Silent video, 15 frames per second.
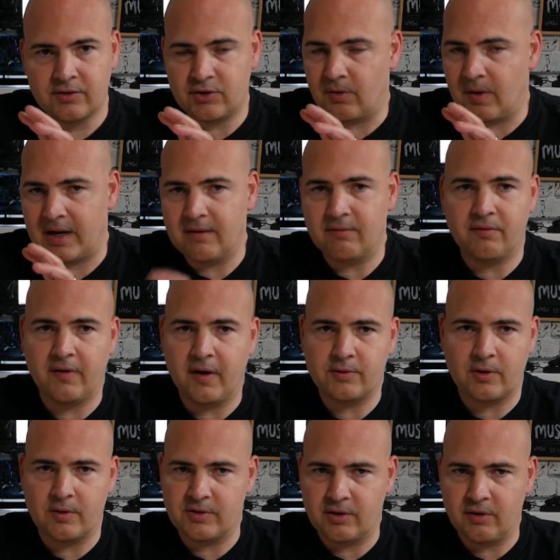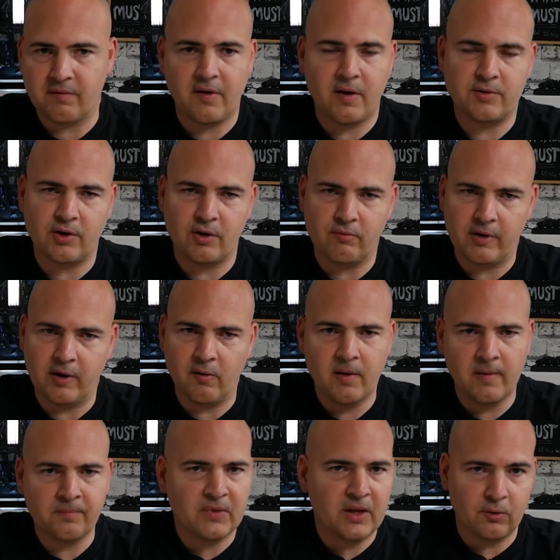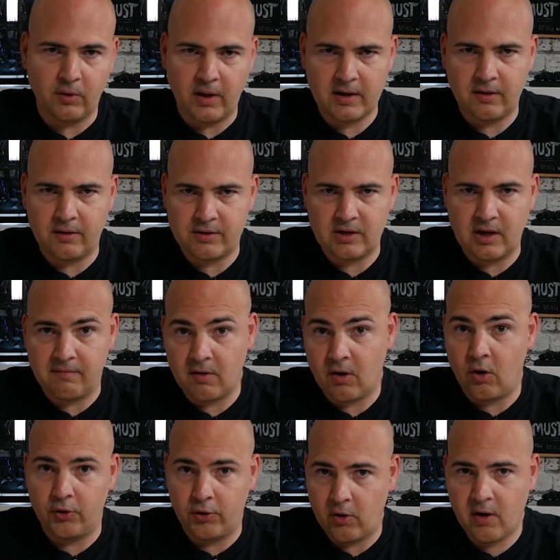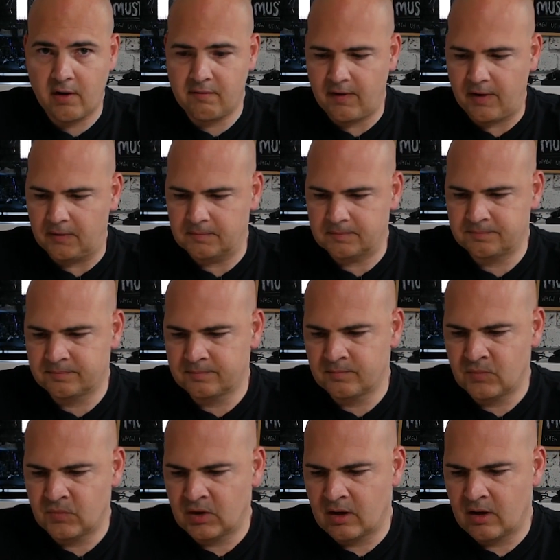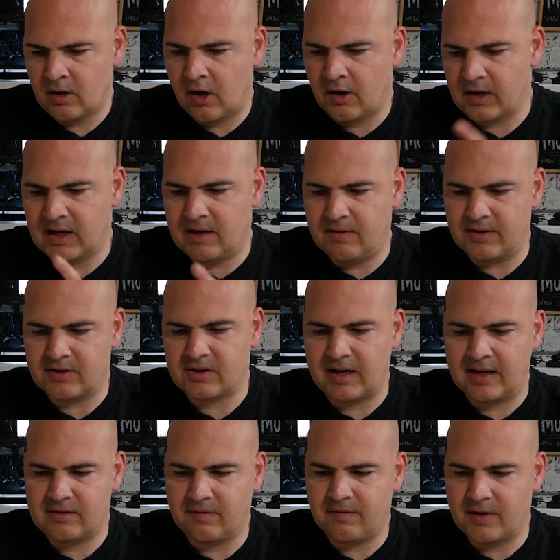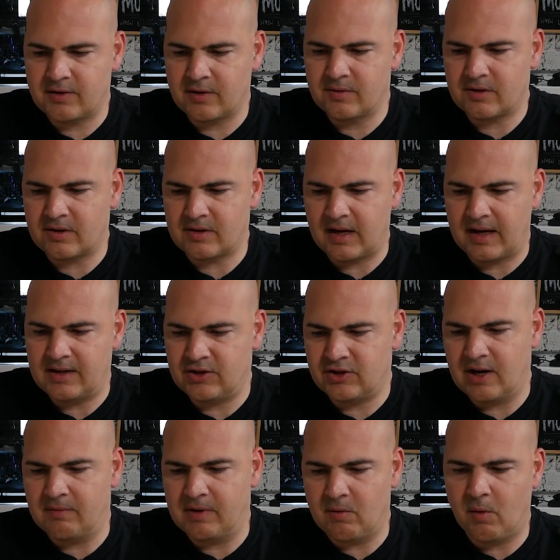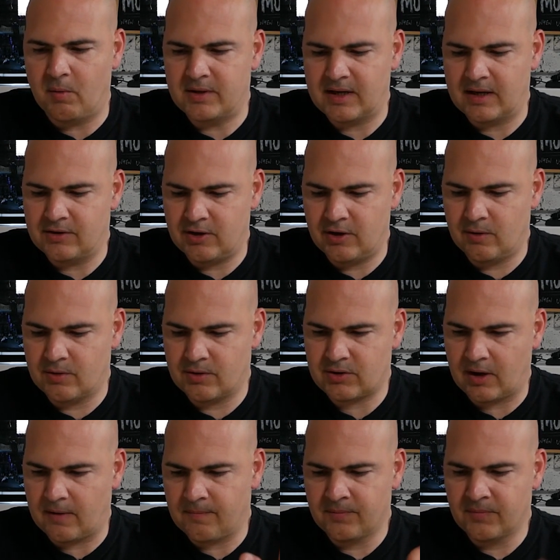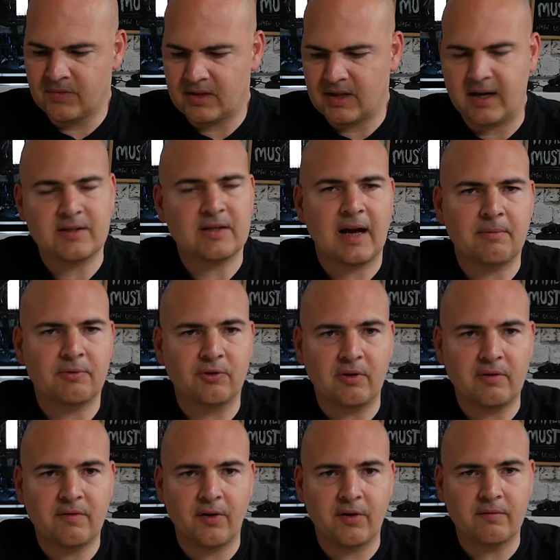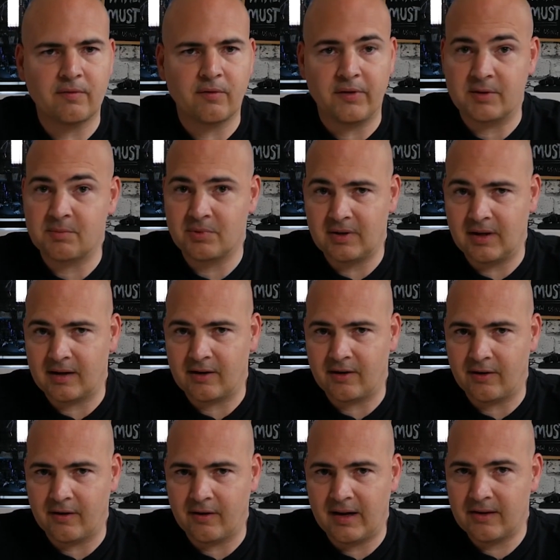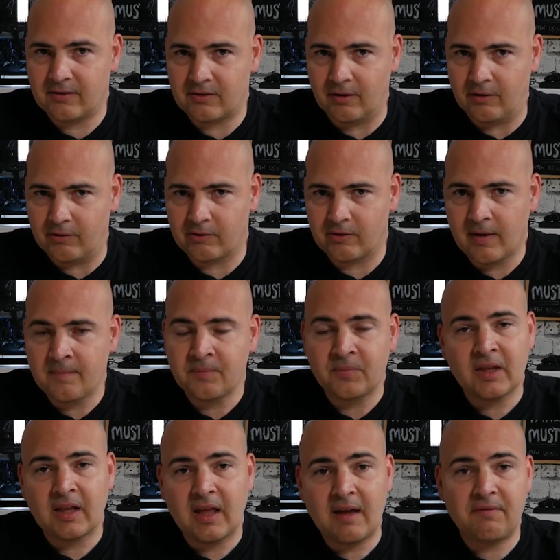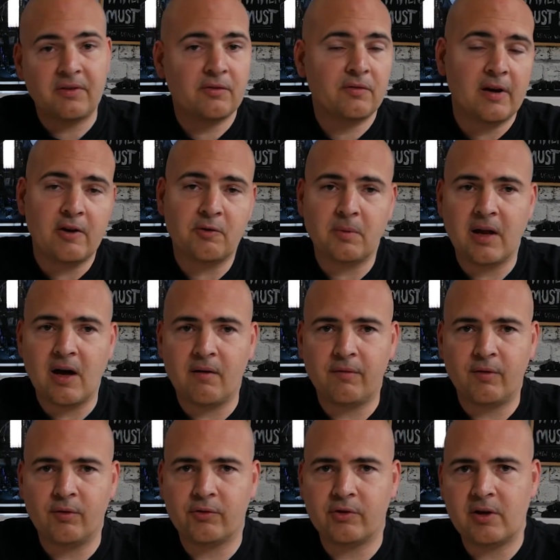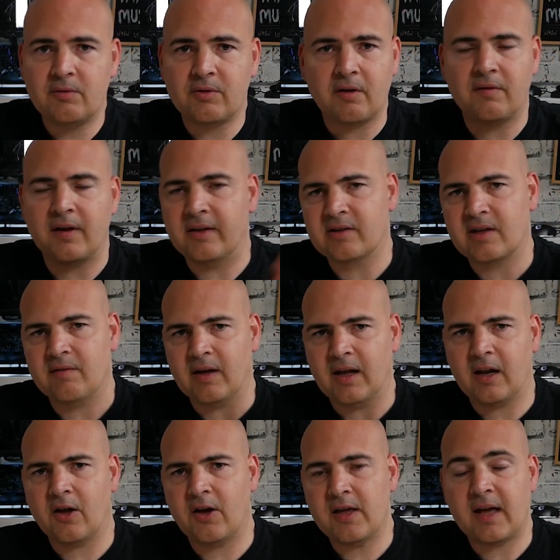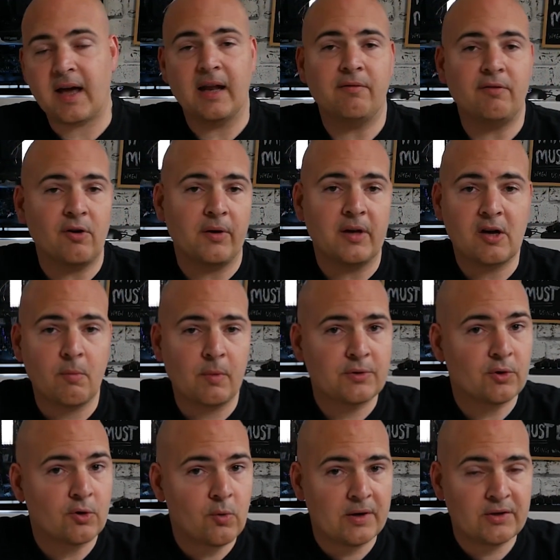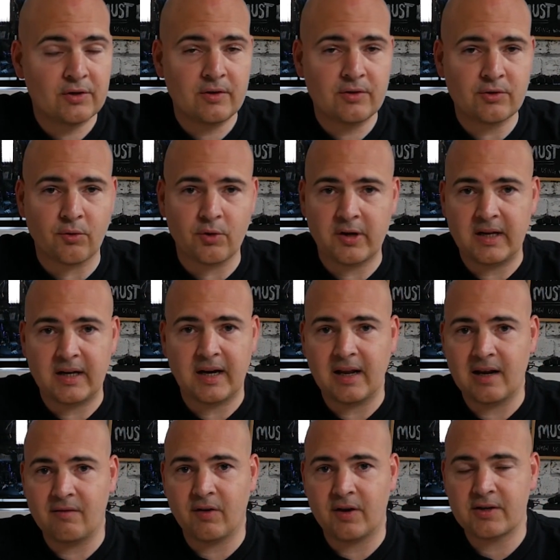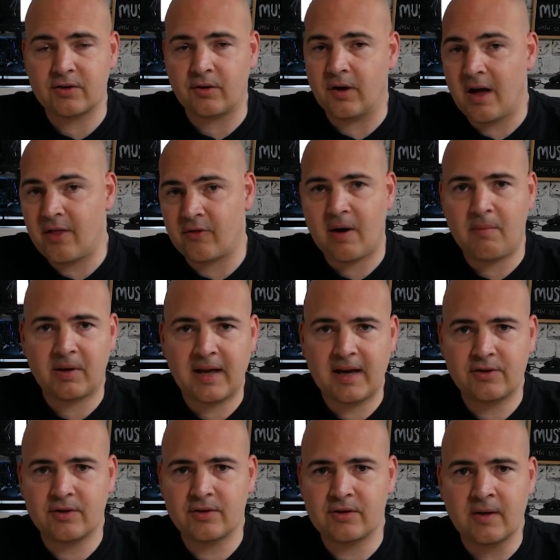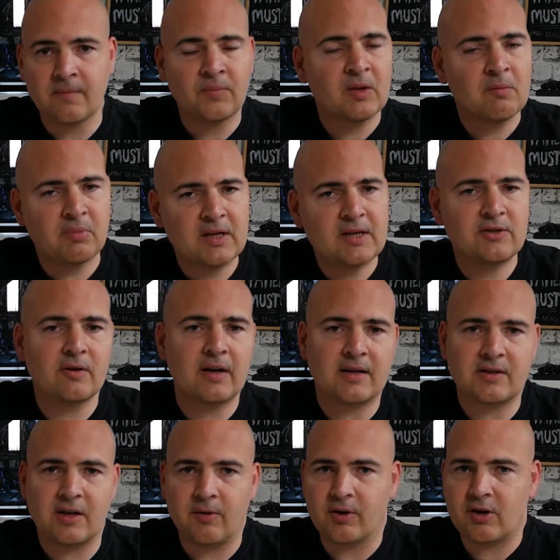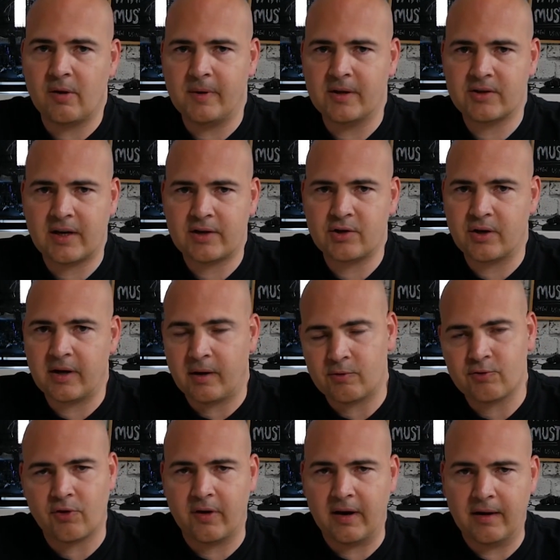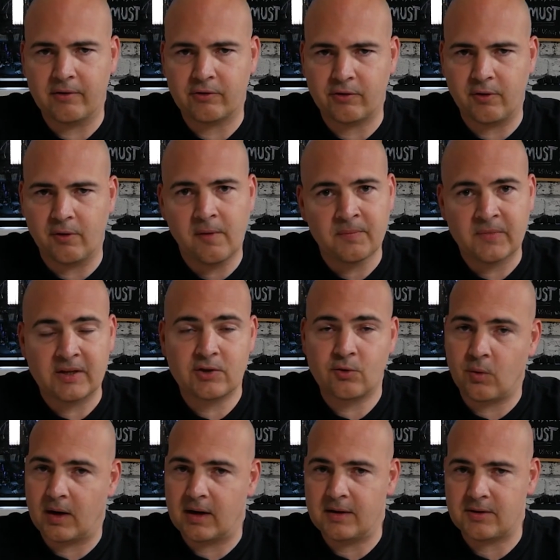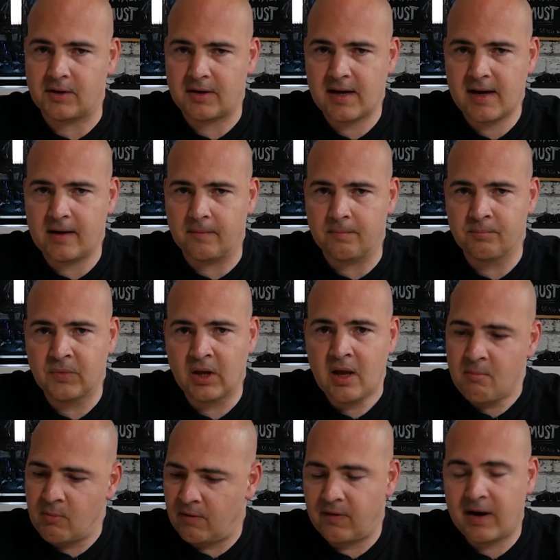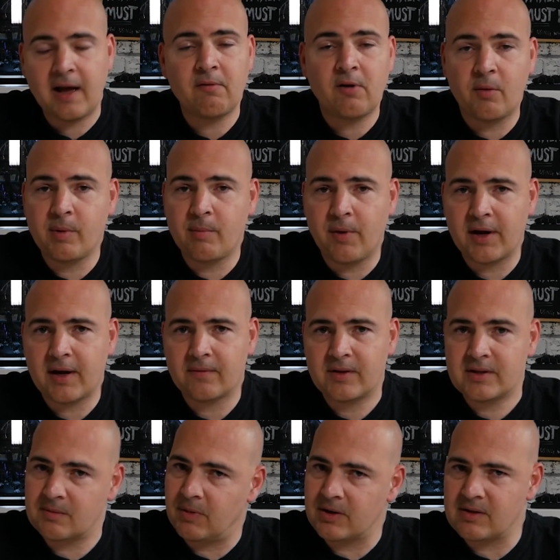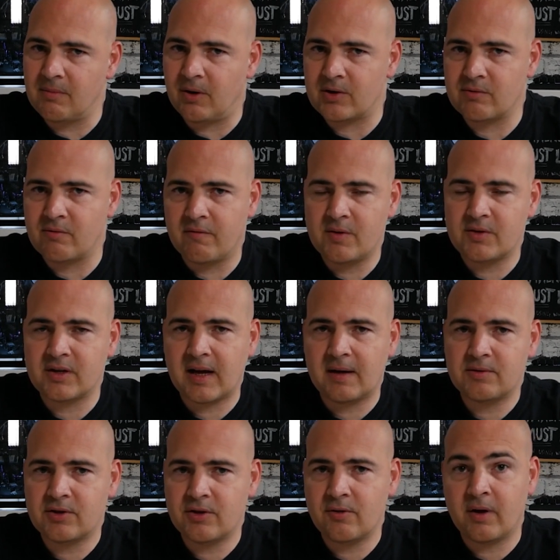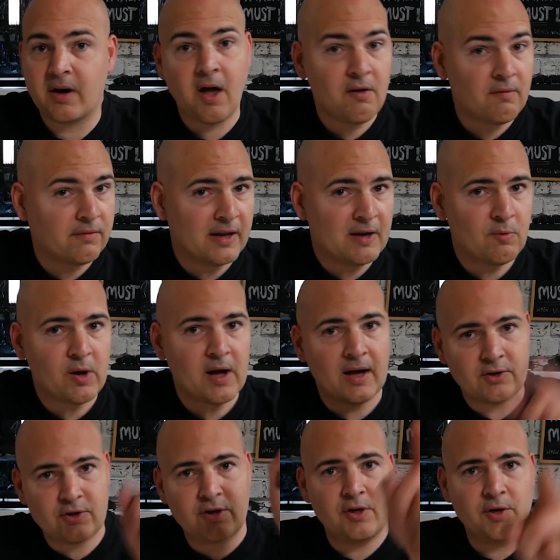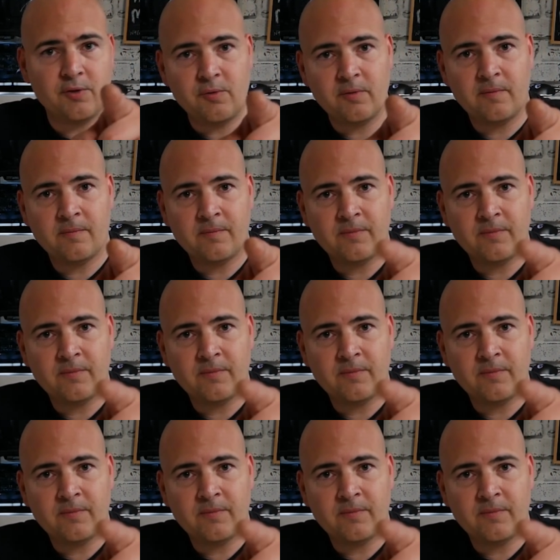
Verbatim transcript: to any of the photos in your photo reel and all that kind of stuff on your iPhone. I'm gonna leave it as selected photos because that is generally what we tend to use, so that is absolutely fine for this particular instance. If this video's been helpful to you, don't forget to give it a like, and if you've got any comments or questions or you need any advice on other applications, please do let us know in the comment section and I'll try and answer you as quickly as I can. But for now, I've been Mike, this is Mike's Unboxing Reviews and How To, and hopefully we'll catch you